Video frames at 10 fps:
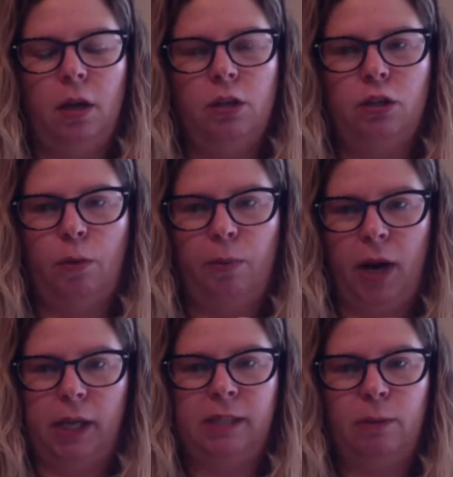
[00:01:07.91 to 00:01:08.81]
So
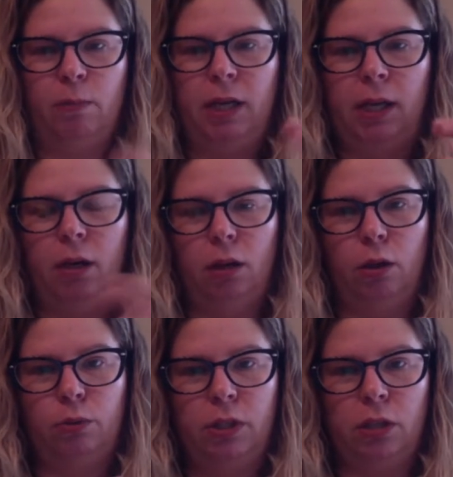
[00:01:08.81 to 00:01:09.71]
proximal meaning
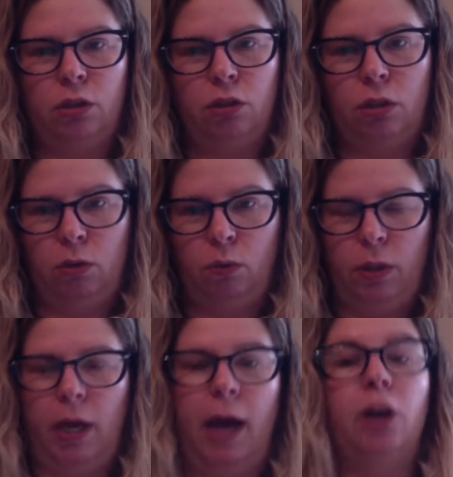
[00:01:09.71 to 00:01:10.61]
closest to
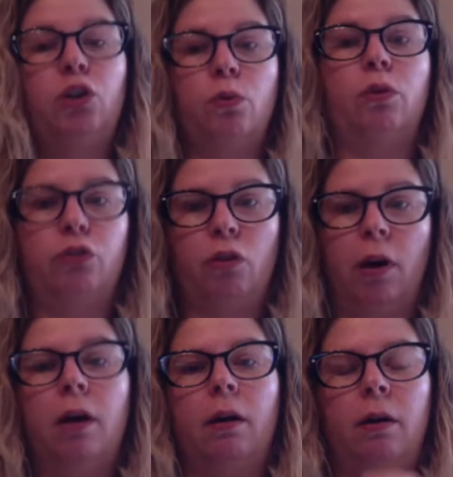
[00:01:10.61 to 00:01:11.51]
the actual trunk
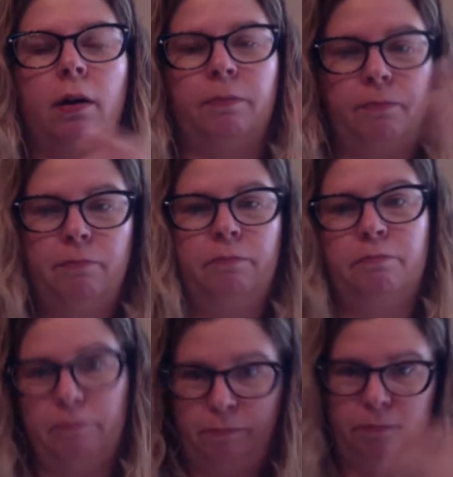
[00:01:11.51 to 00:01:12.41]
or
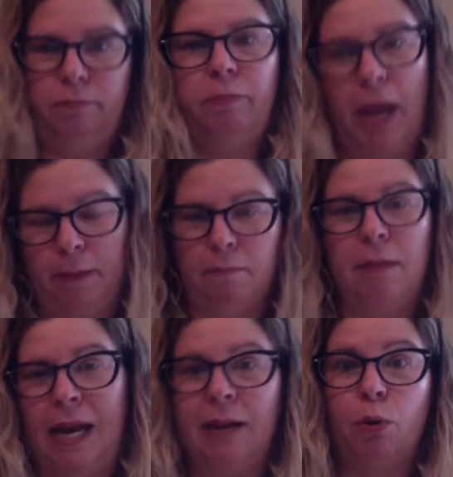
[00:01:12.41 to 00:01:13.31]
like
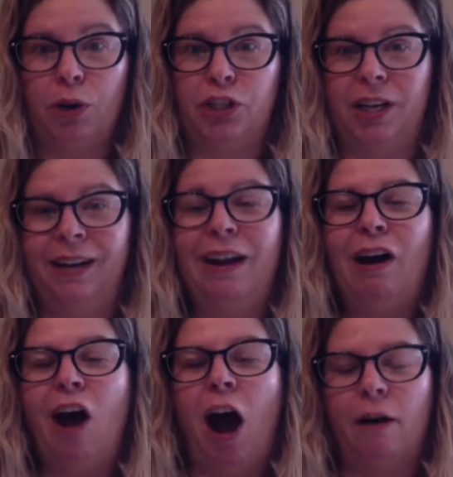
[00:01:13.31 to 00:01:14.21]
main portion
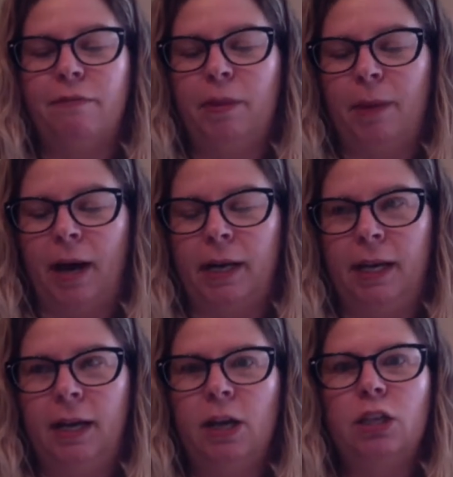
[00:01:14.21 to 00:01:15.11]
of the
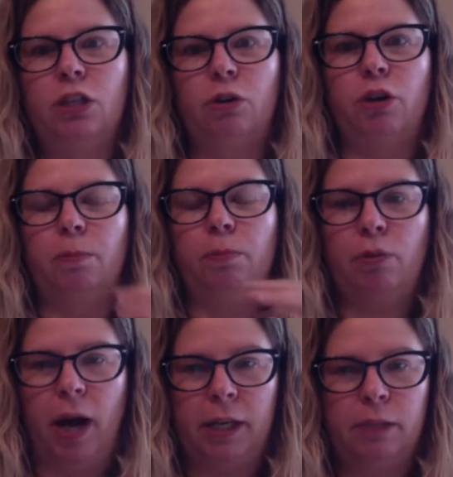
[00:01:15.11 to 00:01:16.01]
body. So your
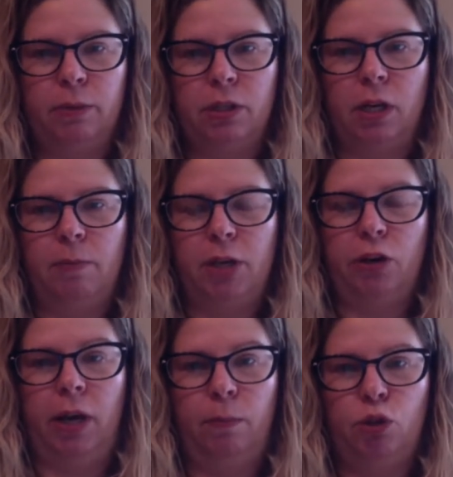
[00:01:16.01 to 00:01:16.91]
proximal is going to be your
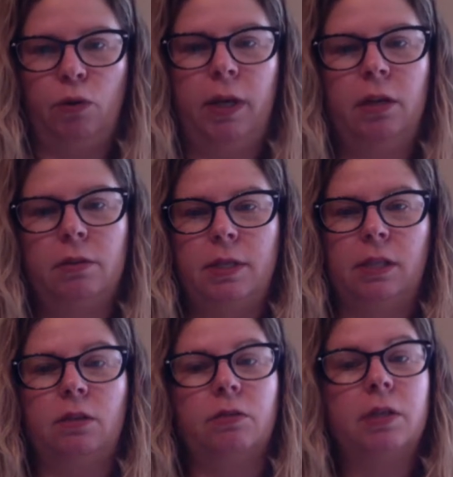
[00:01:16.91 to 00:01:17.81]
hip joint, your
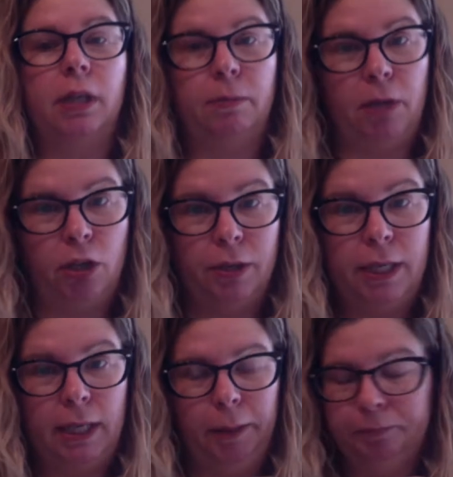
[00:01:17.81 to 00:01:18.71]
distal is going to be your
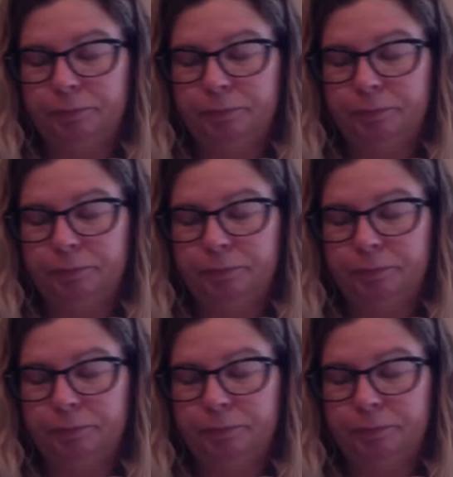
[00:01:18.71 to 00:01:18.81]
knee.